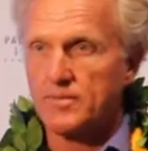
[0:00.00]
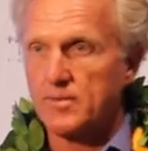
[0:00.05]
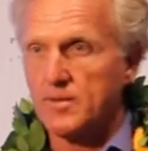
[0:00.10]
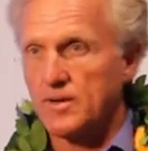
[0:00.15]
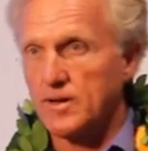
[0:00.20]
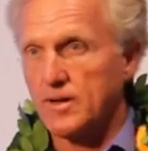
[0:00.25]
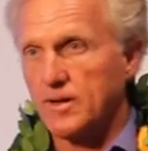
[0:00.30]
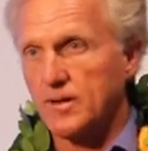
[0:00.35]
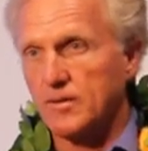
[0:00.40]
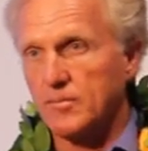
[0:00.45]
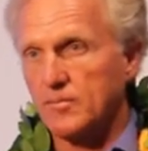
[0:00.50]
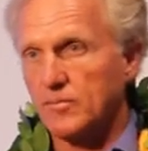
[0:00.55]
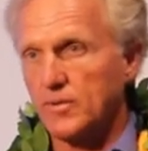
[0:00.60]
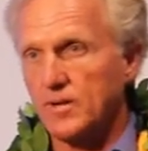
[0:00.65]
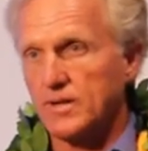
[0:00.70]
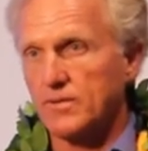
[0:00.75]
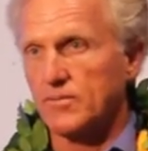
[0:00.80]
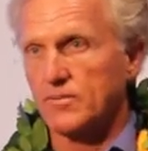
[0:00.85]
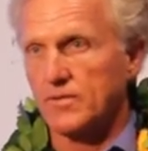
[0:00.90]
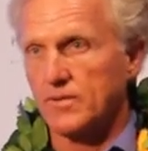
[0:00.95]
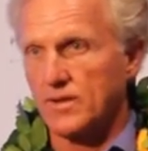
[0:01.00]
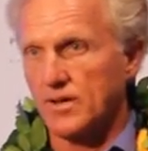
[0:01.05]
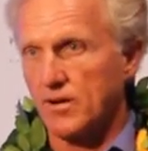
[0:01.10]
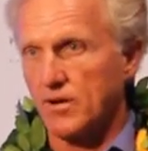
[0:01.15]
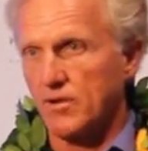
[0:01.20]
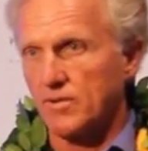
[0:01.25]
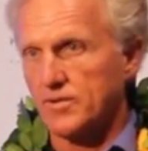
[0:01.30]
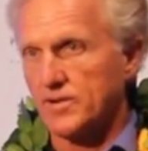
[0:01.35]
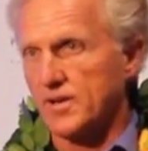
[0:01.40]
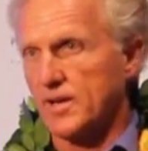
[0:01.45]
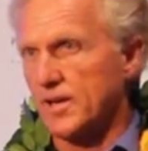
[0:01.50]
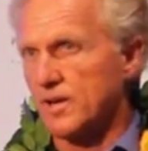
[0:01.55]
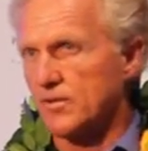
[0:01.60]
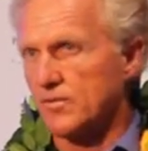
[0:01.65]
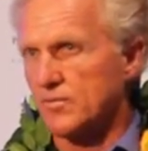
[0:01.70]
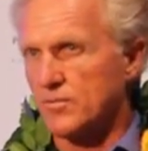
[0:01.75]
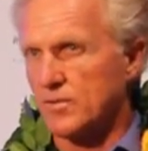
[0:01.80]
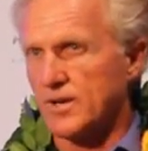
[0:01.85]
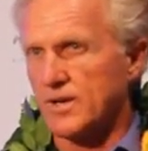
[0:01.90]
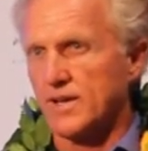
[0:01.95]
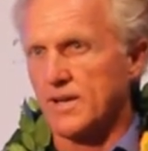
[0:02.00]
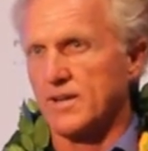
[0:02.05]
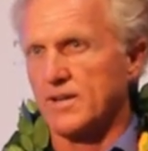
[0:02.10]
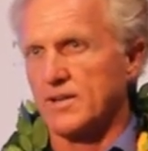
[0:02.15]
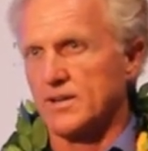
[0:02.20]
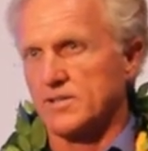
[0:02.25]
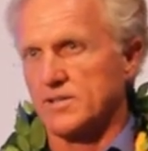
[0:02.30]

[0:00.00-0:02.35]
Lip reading: The culture here is really a